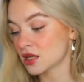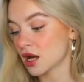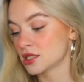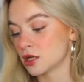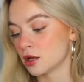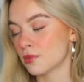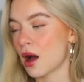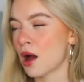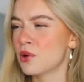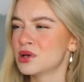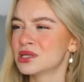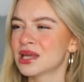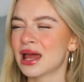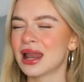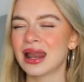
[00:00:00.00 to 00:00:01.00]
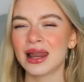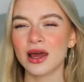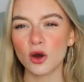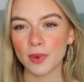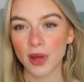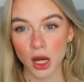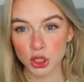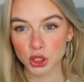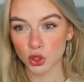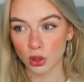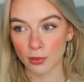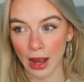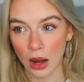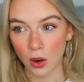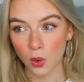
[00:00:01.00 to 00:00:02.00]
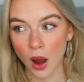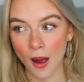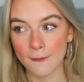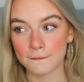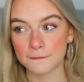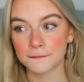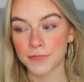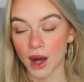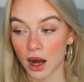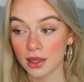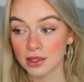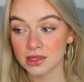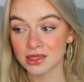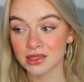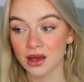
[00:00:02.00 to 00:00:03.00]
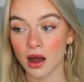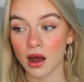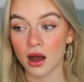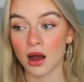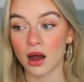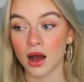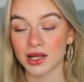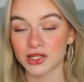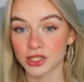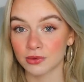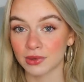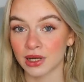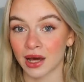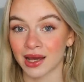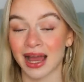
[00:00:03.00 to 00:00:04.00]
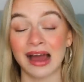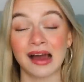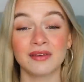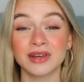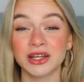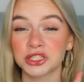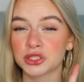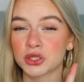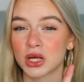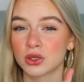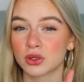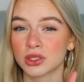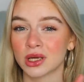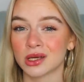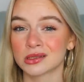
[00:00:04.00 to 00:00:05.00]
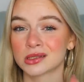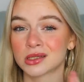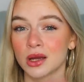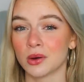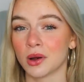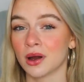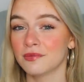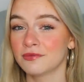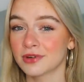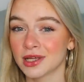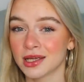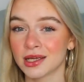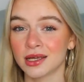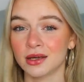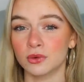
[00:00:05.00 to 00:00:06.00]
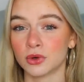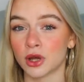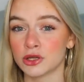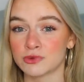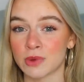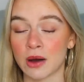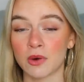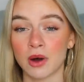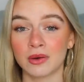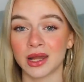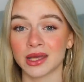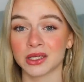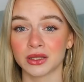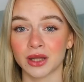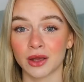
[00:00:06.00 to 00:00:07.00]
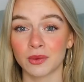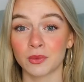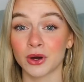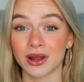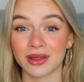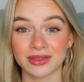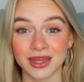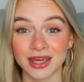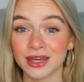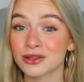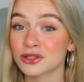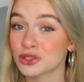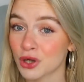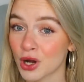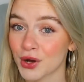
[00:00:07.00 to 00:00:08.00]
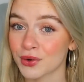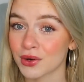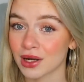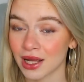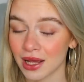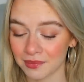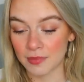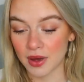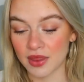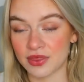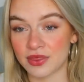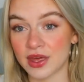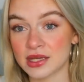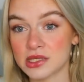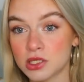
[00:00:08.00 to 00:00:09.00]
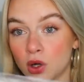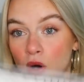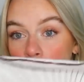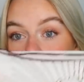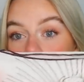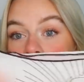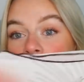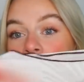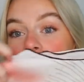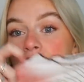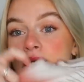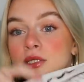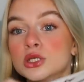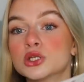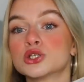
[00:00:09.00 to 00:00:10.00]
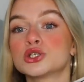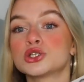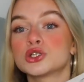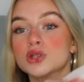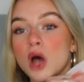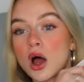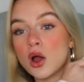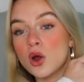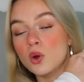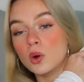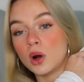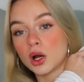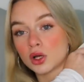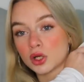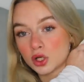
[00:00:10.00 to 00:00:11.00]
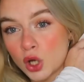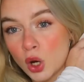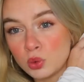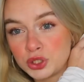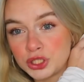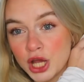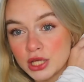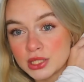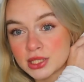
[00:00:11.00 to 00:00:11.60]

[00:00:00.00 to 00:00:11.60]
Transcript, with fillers: item I was a little bit unsure about but I do really like it. I haven't actually tried it on yet, so hopefully it all goes well. I'll let you know what I think in the try on clip, but this top is so gorgeous.